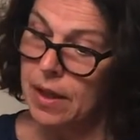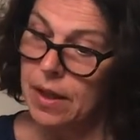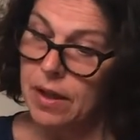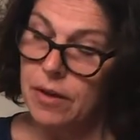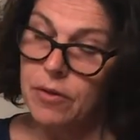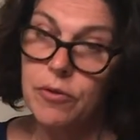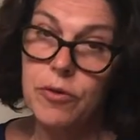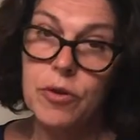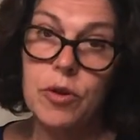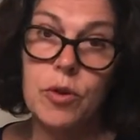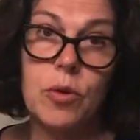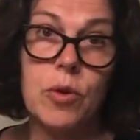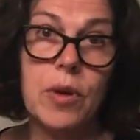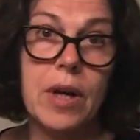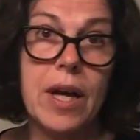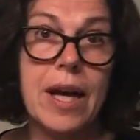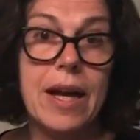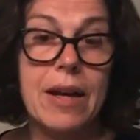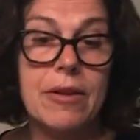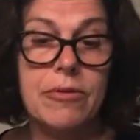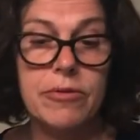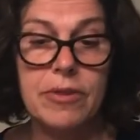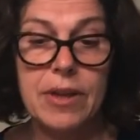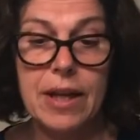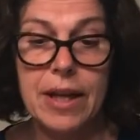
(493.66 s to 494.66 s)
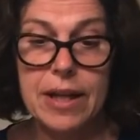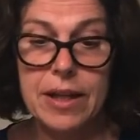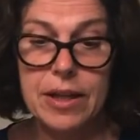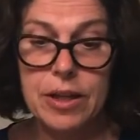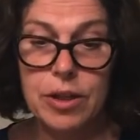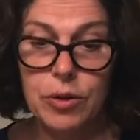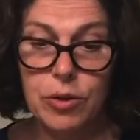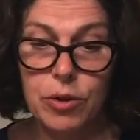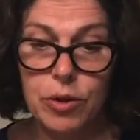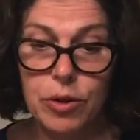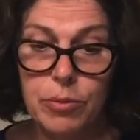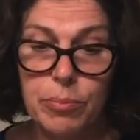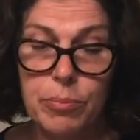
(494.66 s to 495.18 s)
If you have like
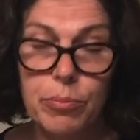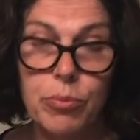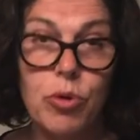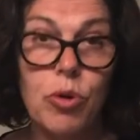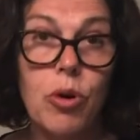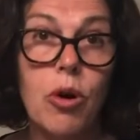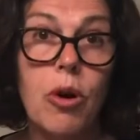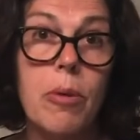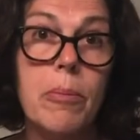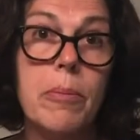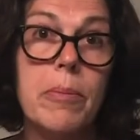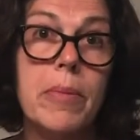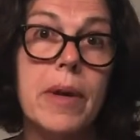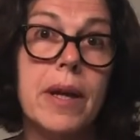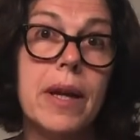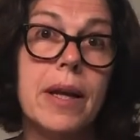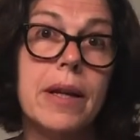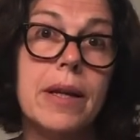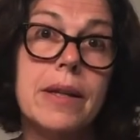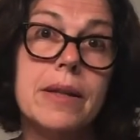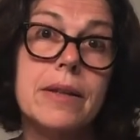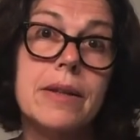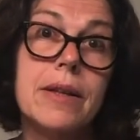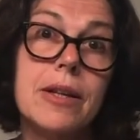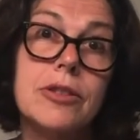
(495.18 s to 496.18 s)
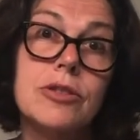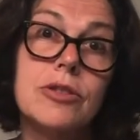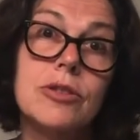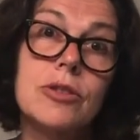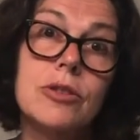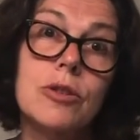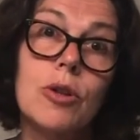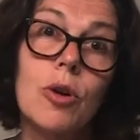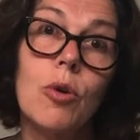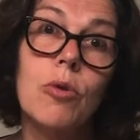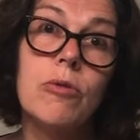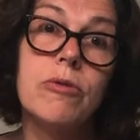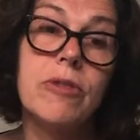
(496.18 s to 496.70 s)
your prom and it doesn't
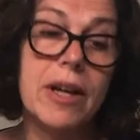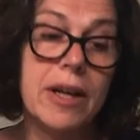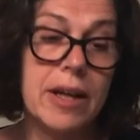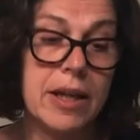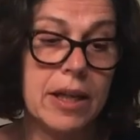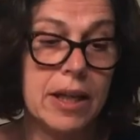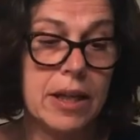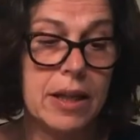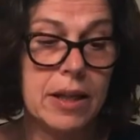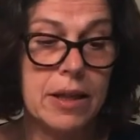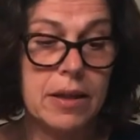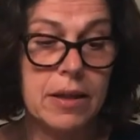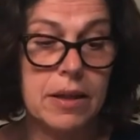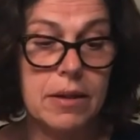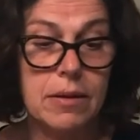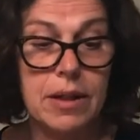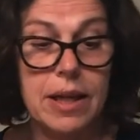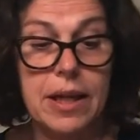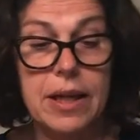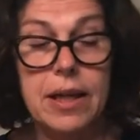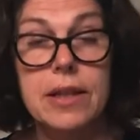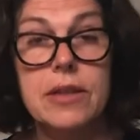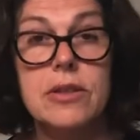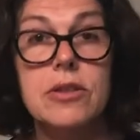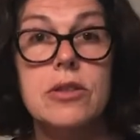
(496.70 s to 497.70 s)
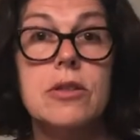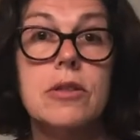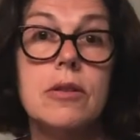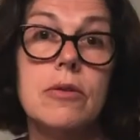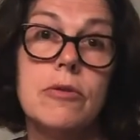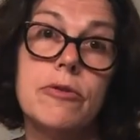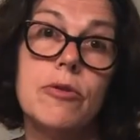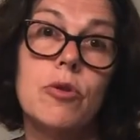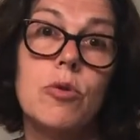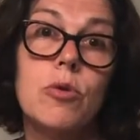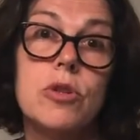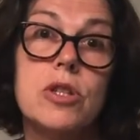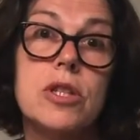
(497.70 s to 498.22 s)
go very, like it's,
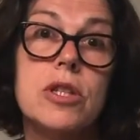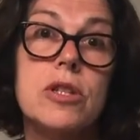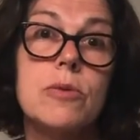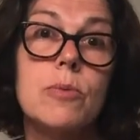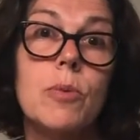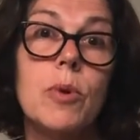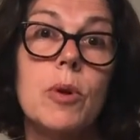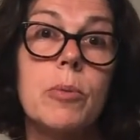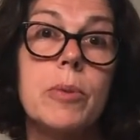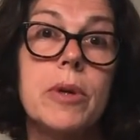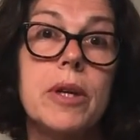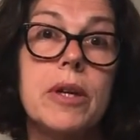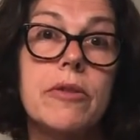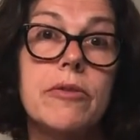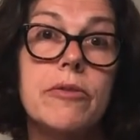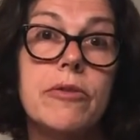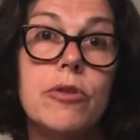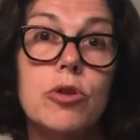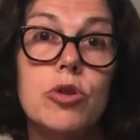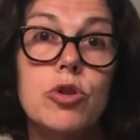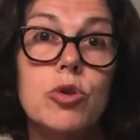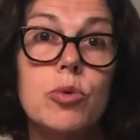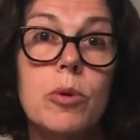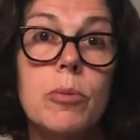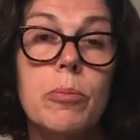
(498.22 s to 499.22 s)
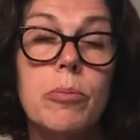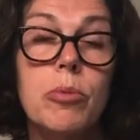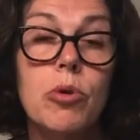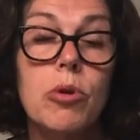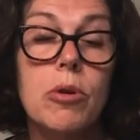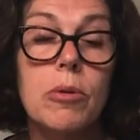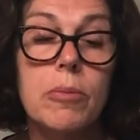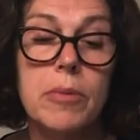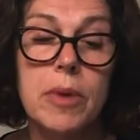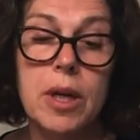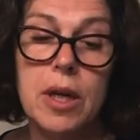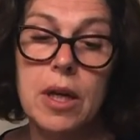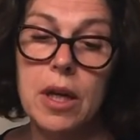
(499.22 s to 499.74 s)
of course it will be a virtual
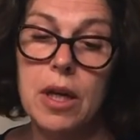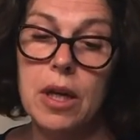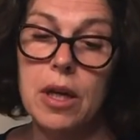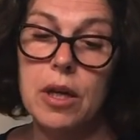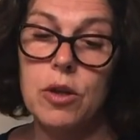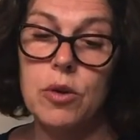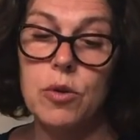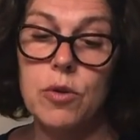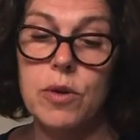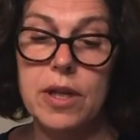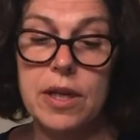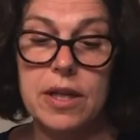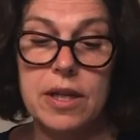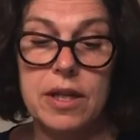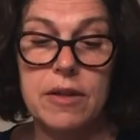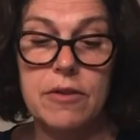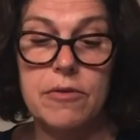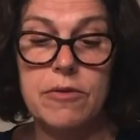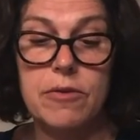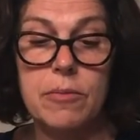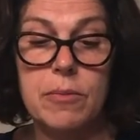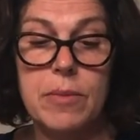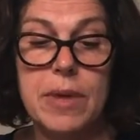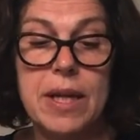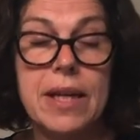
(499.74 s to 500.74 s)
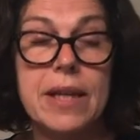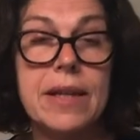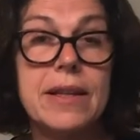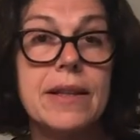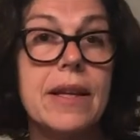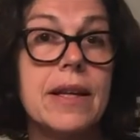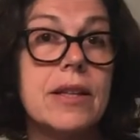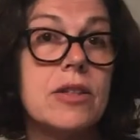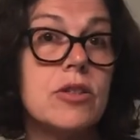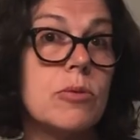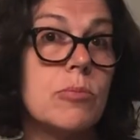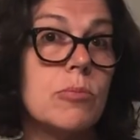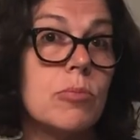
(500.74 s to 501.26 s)
prom, you can even make it
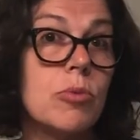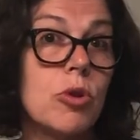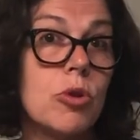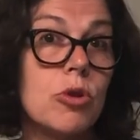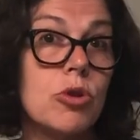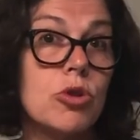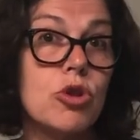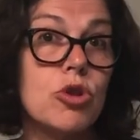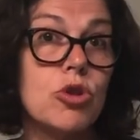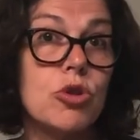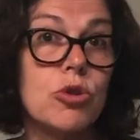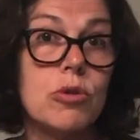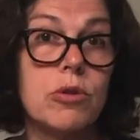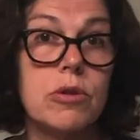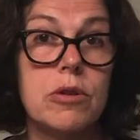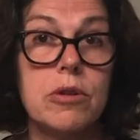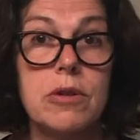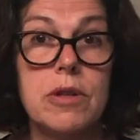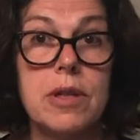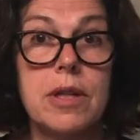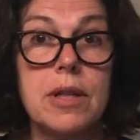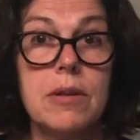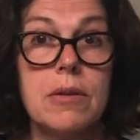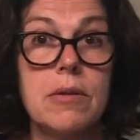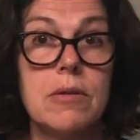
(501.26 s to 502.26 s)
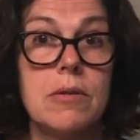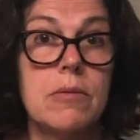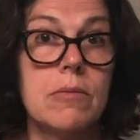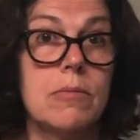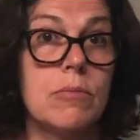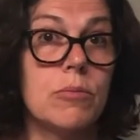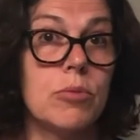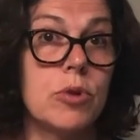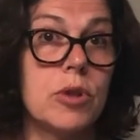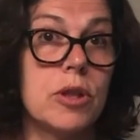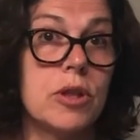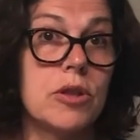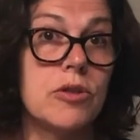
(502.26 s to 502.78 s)
as a brush, or you can
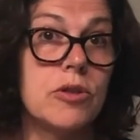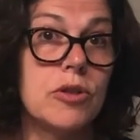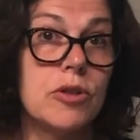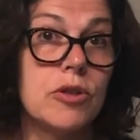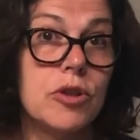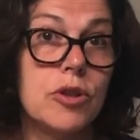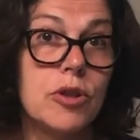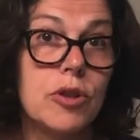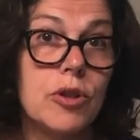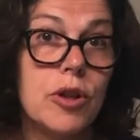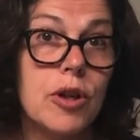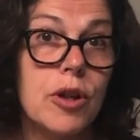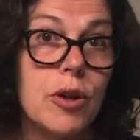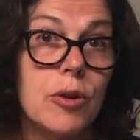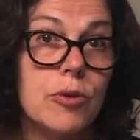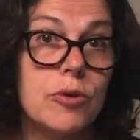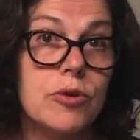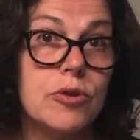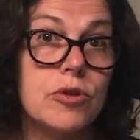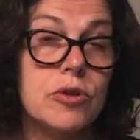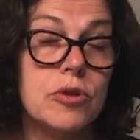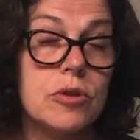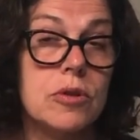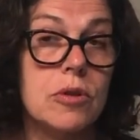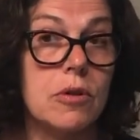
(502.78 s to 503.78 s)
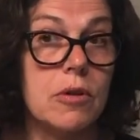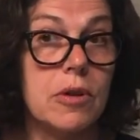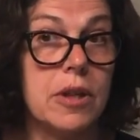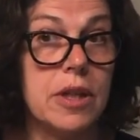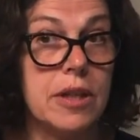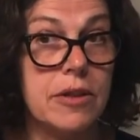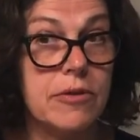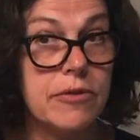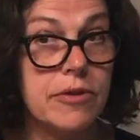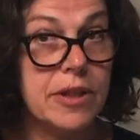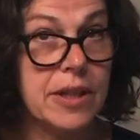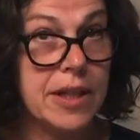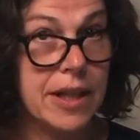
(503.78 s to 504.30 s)
put it on your clothes or
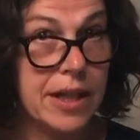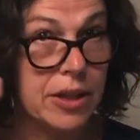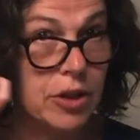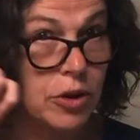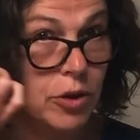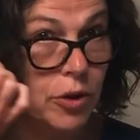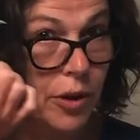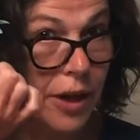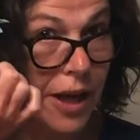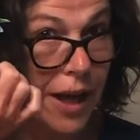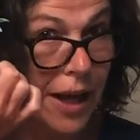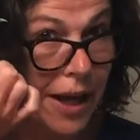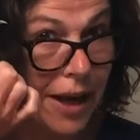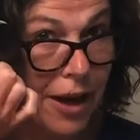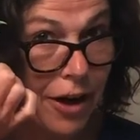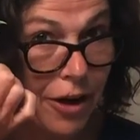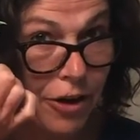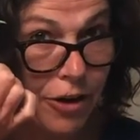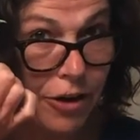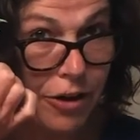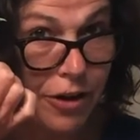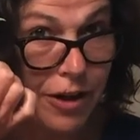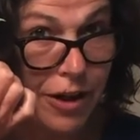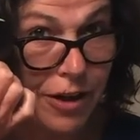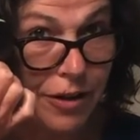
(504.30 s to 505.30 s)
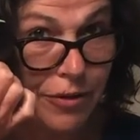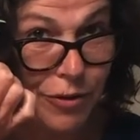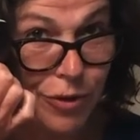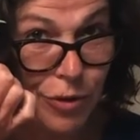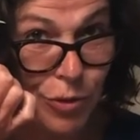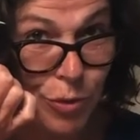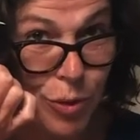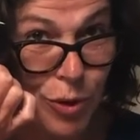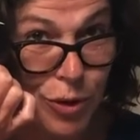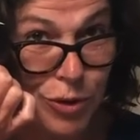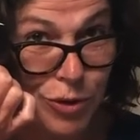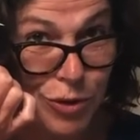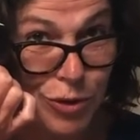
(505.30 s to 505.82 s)
even in your hair if you
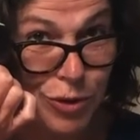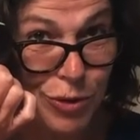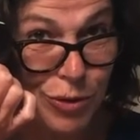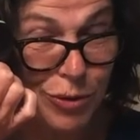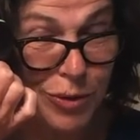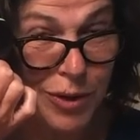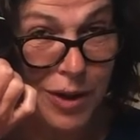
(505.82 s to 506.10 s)
want to.